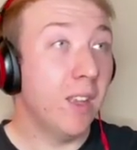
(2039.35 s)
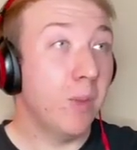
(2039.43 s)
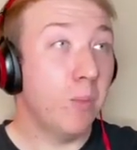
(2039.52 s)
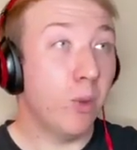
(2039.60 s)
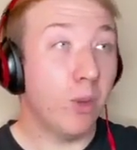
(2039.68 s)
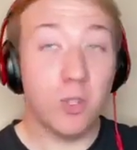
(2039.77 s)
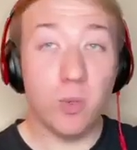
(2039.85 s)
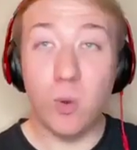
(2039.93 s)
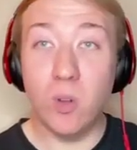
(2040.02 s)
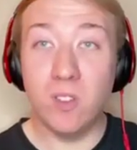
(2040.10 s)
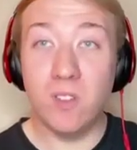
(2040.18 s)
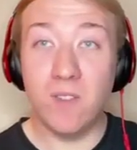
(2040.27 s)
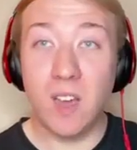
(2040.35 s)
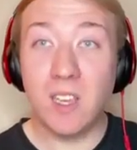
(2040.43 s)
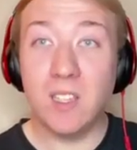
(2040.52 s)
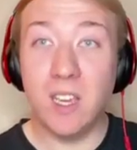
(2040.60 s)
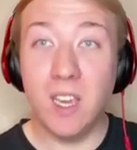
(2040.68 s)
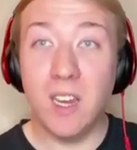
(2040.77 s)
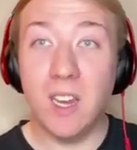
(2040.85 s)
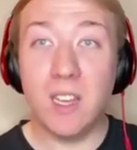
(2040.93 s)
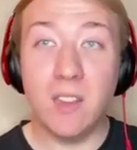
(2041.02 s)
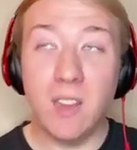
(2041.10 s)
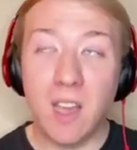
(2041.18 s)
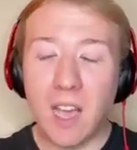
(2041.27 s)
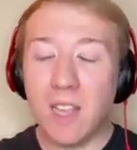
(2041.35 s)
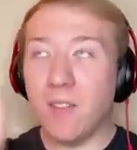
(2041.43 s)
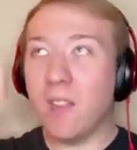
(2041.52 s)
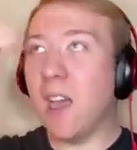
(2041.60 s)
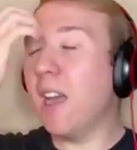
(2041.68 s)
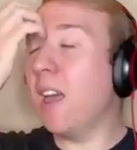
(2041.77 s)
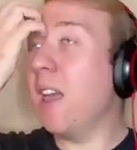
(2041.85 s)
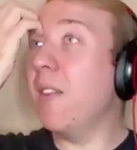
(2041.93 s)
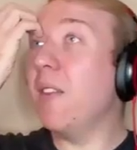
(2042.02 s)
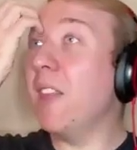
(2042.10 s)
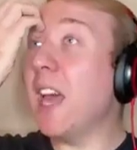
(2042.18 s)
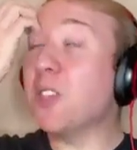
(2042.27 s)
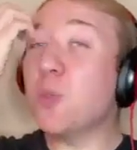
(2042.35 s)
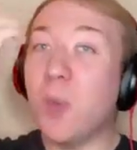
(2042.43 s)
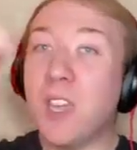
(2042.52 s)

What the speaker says: put it towards a vaccine, I can. Last week